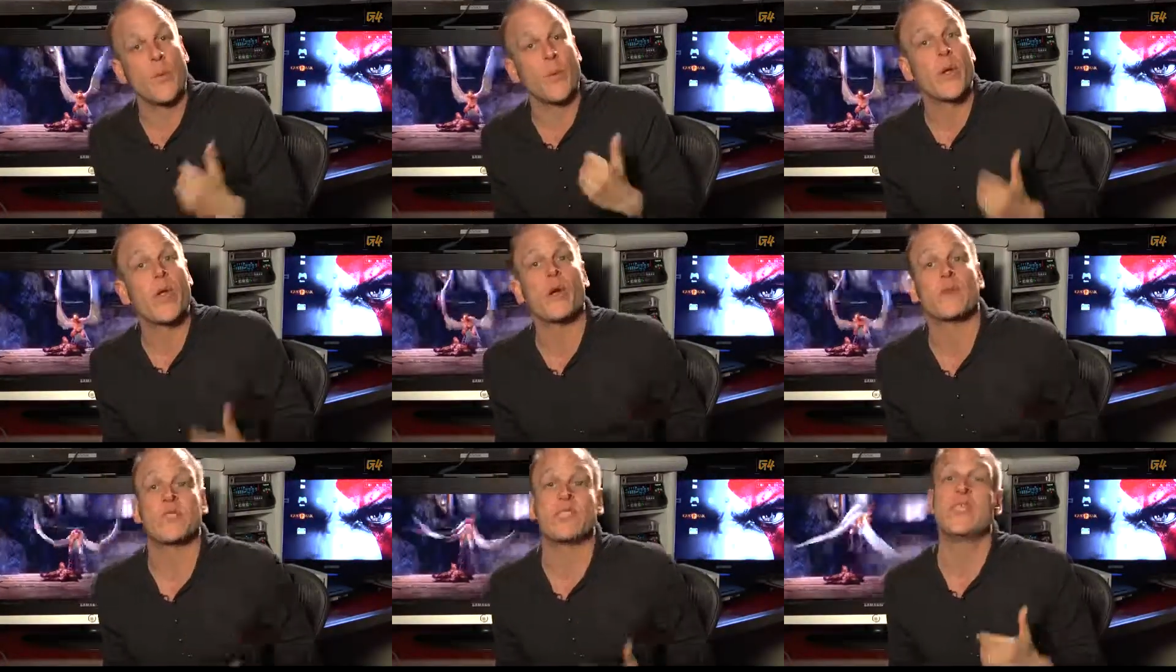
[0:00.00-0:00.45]
And
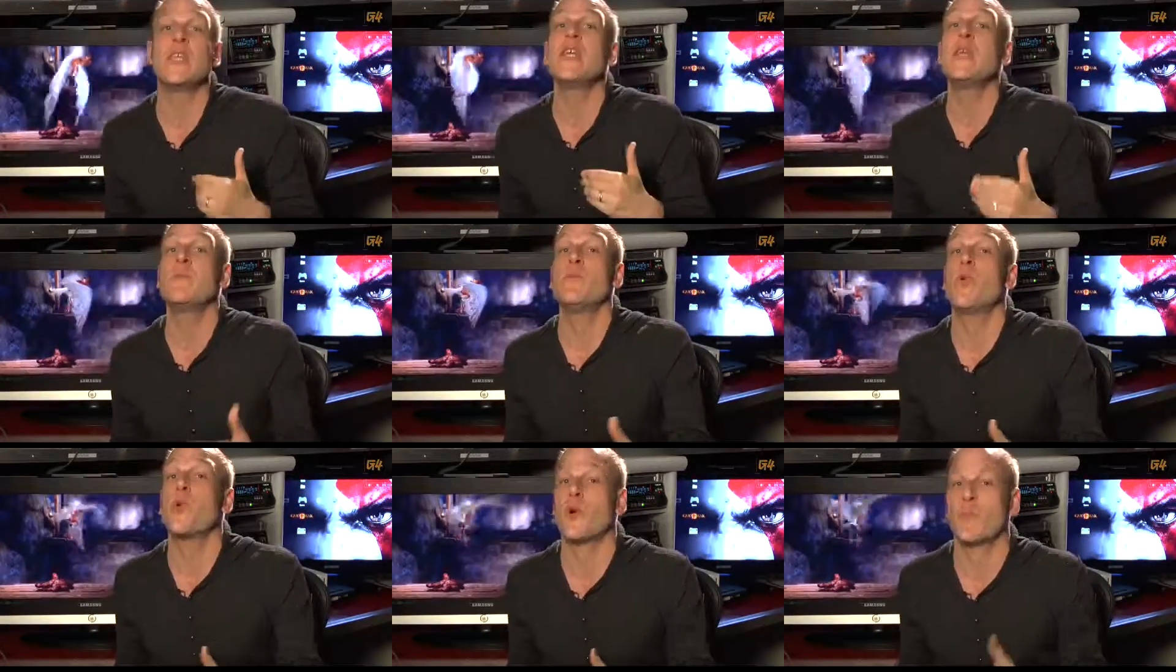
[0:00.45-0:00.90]
we are
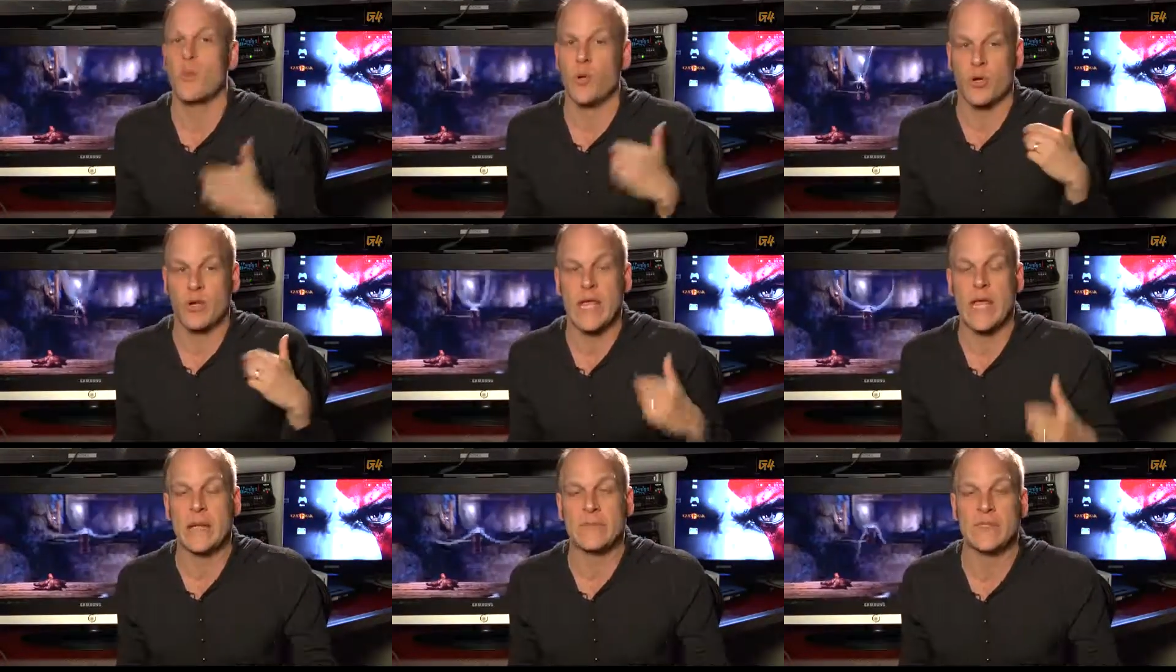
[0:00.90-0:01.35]
seeing more and
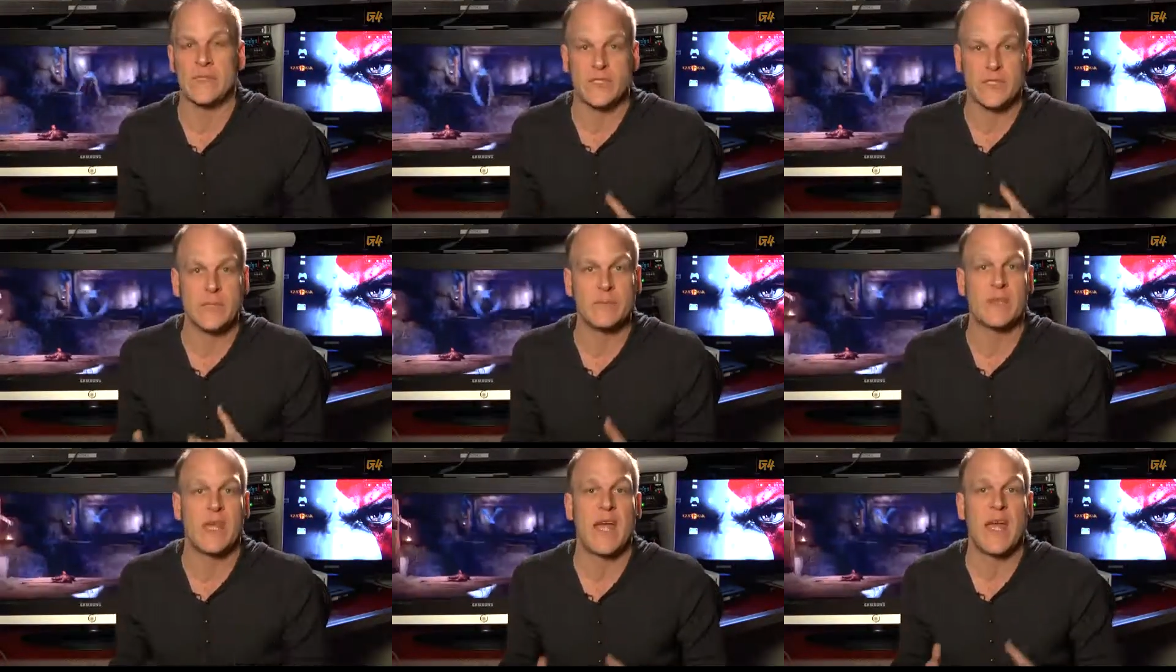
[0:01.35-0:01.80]
more games that
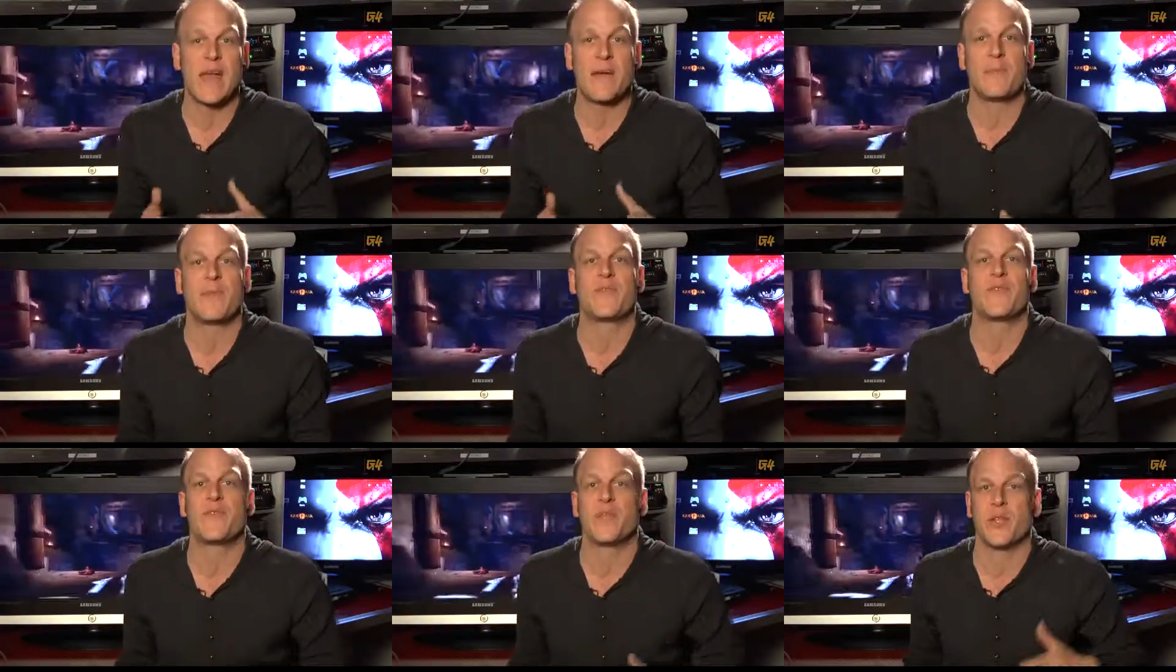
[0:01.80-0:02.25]
seem to have
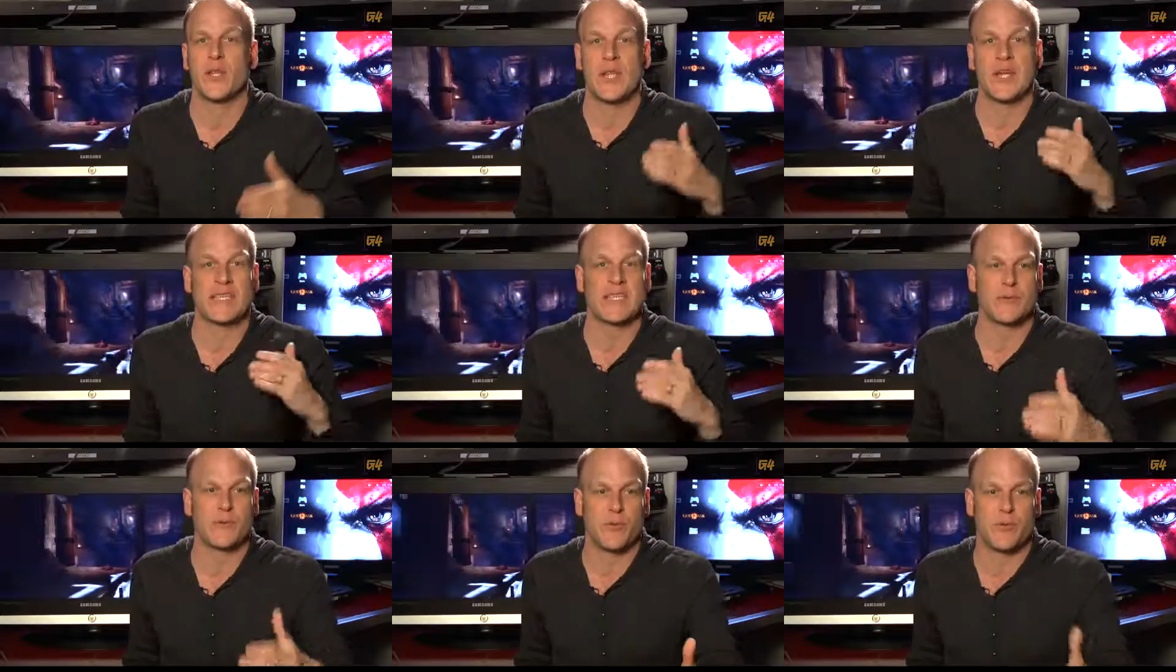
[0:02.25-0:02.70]
this
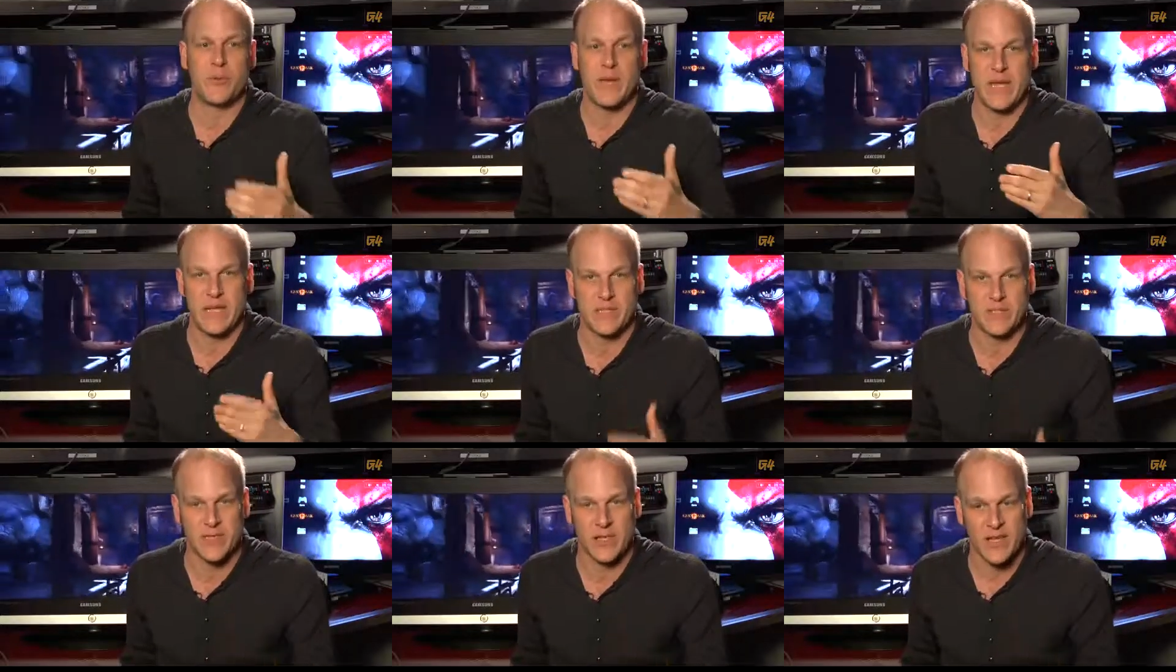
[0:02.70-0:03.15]
delectable
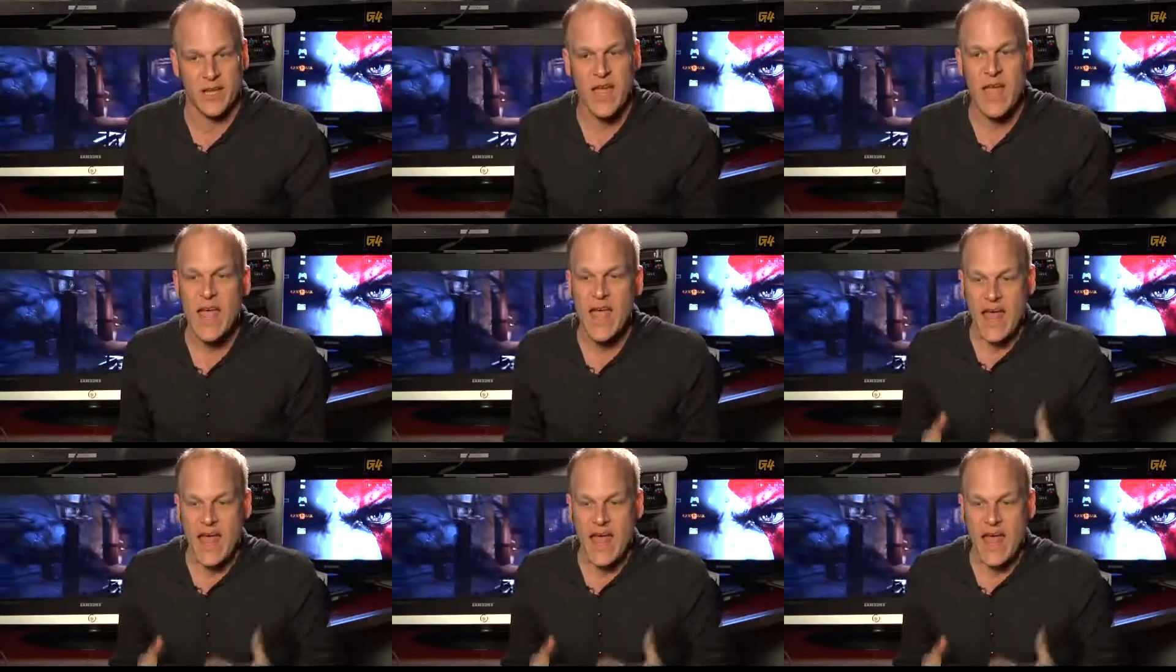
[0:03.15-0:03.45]
pacing.